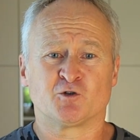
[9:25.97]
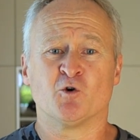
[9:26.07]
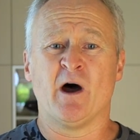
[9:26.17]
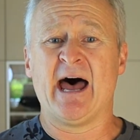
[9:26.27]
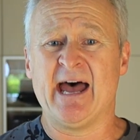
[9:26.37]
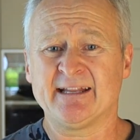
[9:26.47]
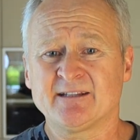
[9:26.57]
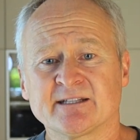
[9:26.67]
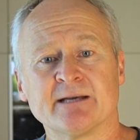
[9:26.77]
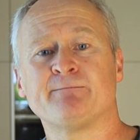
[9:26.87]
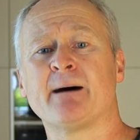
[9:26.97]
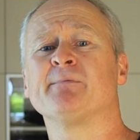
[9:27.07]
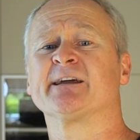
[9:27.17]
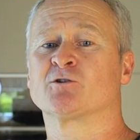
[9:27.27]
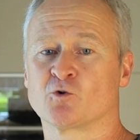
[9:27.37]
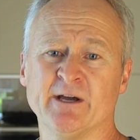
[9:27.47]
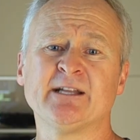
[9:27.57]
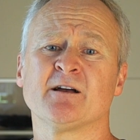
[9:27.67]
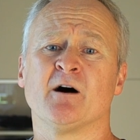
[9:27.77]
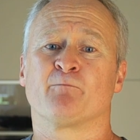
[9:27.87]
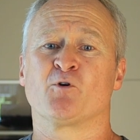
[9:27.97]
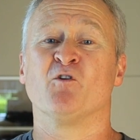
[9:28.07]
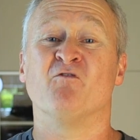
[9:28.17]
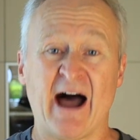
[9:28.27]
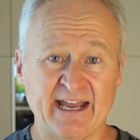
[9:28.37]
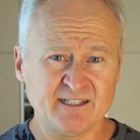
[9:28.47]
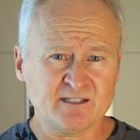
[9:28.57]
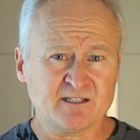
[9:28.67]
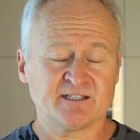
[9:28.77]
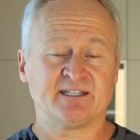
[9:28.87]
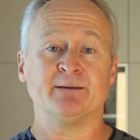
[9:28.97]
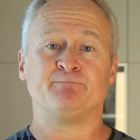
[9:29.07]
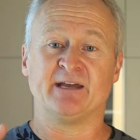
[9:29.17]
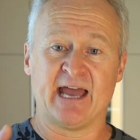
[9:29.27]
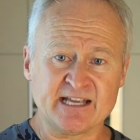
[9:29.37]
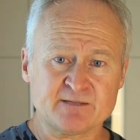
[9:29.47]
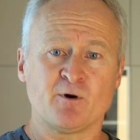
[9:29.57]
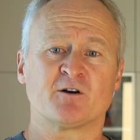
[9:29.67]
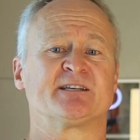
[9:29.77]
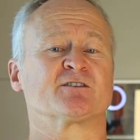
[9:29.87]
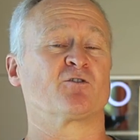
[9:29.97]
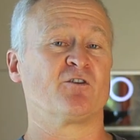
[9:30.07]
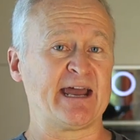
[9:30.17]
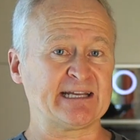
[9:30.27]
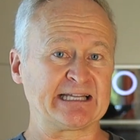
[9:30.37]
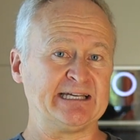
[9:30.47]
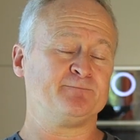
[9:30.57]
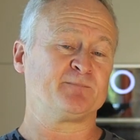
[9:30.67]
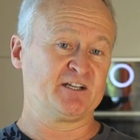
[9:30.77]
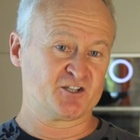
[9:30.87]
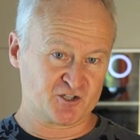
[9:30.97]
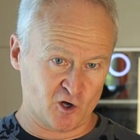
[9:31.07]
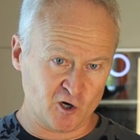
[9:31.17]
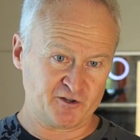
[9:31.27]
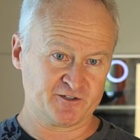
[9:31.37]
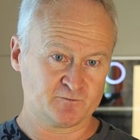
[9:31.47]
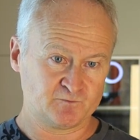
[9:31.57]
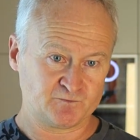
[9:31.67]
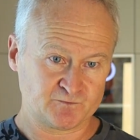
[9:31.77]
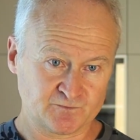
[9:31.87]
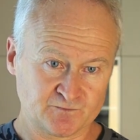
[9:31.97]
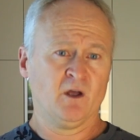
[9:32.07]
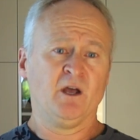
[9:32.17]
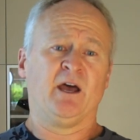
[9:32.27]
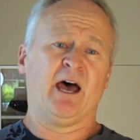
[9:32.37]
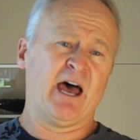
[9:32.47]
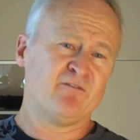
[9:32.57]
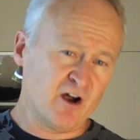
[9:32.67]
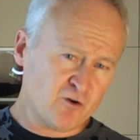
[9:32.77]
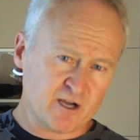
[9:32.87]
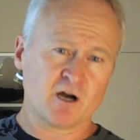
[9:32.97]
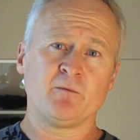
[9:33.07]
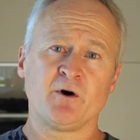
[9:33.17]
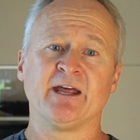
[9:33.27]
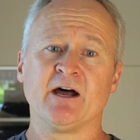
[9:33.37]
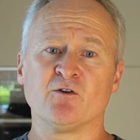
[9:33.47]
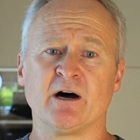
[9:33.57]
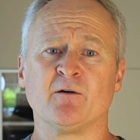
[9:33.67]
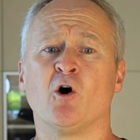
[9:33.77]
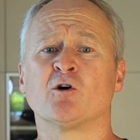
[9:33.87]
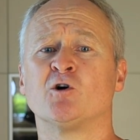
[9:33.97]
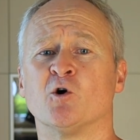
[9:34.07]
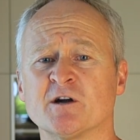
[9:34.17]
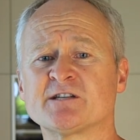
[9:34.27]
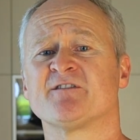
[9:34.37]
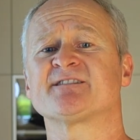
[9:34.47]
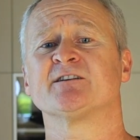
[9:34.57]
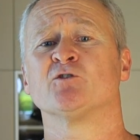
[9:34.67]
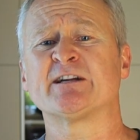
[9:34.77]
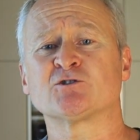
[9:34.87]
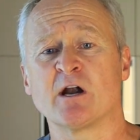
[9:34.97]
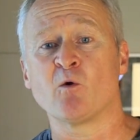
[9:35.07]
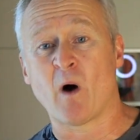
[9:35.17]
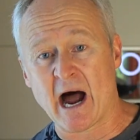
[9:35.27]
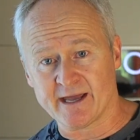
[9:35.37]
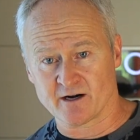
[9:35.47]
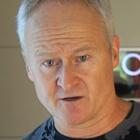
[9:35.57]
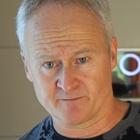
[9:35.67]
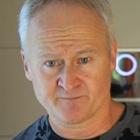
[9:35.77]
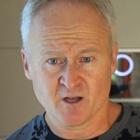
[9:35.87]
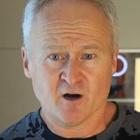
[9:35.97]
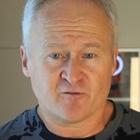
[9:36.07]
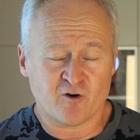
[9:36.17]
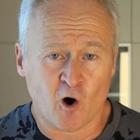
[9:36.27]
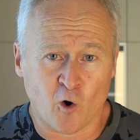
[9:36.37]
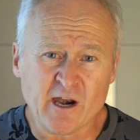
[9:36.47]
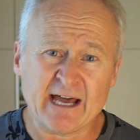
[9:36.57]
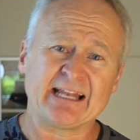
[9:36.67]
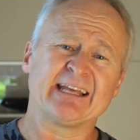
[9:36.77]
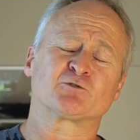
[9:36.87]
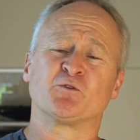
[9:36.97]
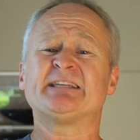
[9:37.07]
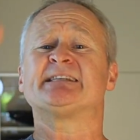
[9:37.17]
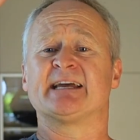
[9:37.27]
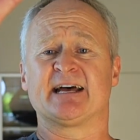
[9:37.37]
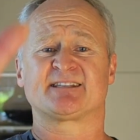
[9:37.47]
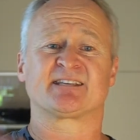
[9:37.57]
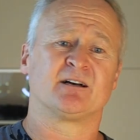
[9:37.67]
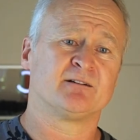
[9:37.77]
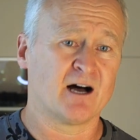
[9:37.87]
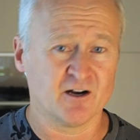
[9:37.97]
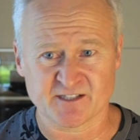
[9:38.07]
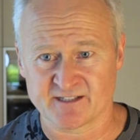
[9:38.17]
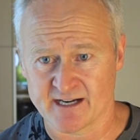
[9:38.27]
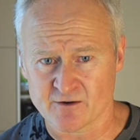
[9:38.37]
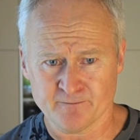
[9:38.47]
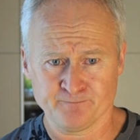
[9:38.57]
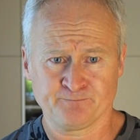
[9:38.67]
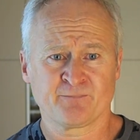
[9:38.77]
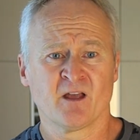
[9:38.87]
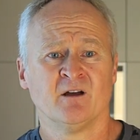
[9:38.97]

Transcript: to enter the public grid, provided the EPS box is correctly installed. A very common error occurs with the neutral wire. For all electricians out there,